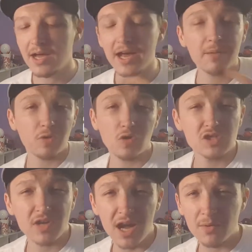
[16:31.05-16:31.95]
I am going
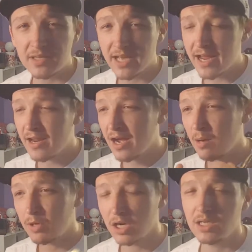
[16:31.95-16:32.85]
to try it with that.
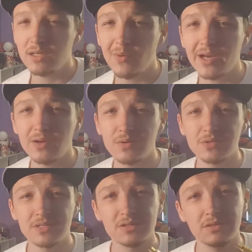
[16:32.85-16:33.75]
I'm currently waiting
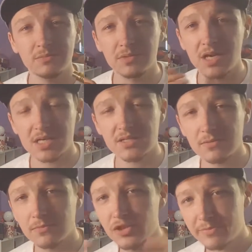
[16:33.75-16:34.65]
on some
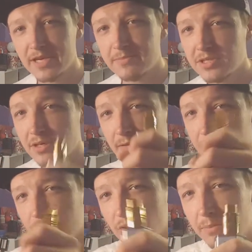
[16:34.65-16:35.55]
custom drip tips
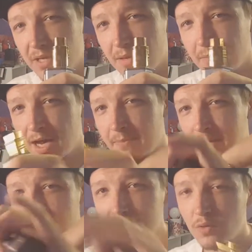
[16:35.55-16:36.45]
for the BMI
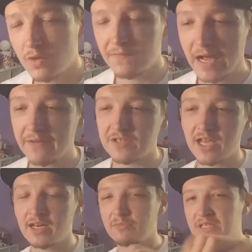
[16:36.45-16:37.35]
made for it.
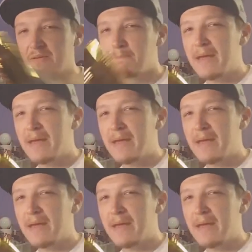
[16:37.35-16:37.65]
510 to be some